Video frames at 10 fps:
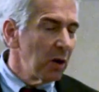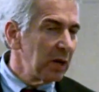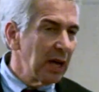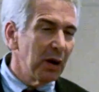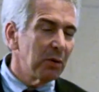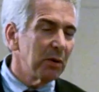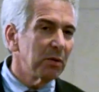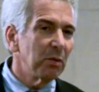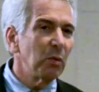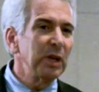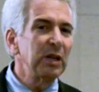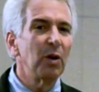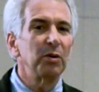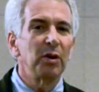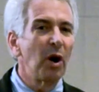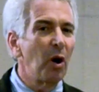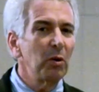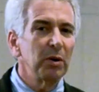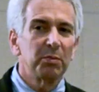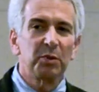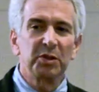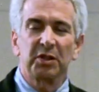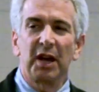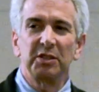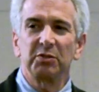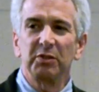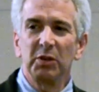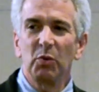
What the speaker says: Now, we don't know precisely